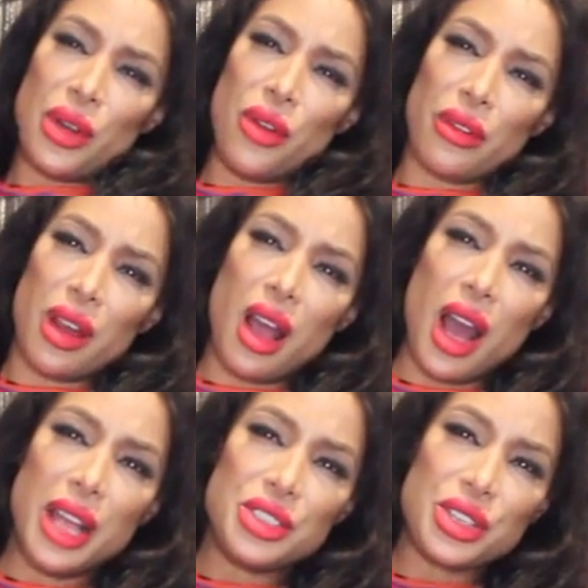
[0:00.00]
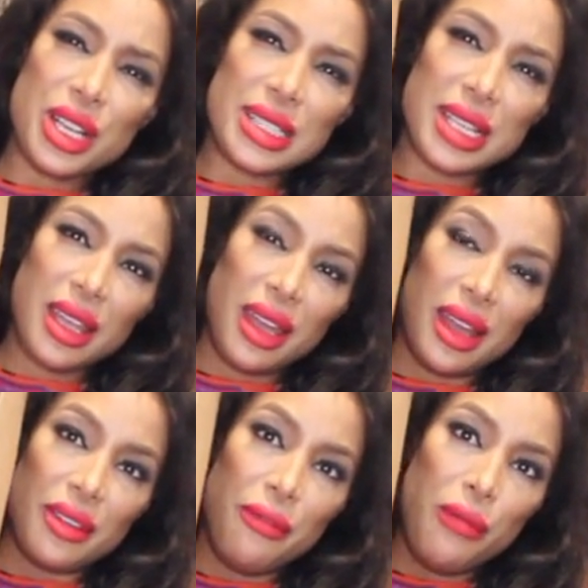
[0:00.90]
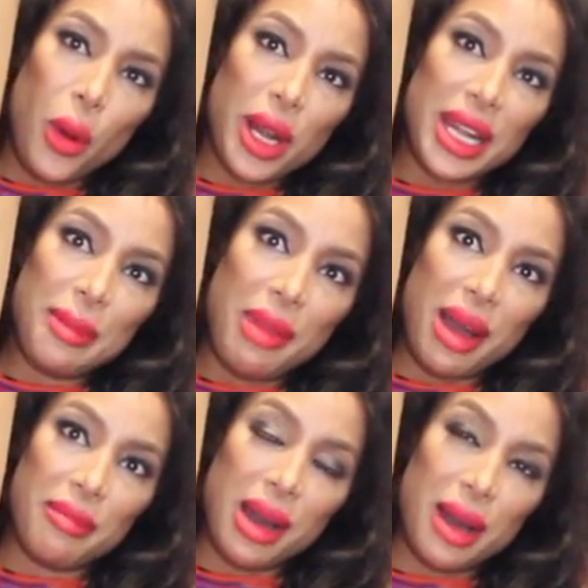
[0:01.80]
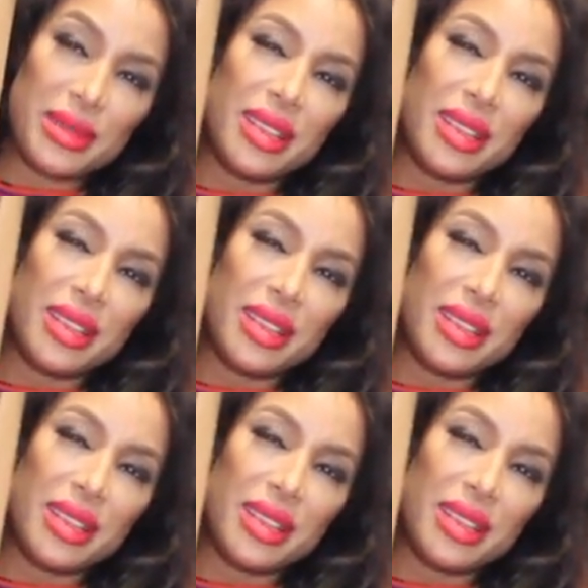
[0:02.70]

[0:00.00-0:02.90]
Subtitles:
over 140 pom-poms.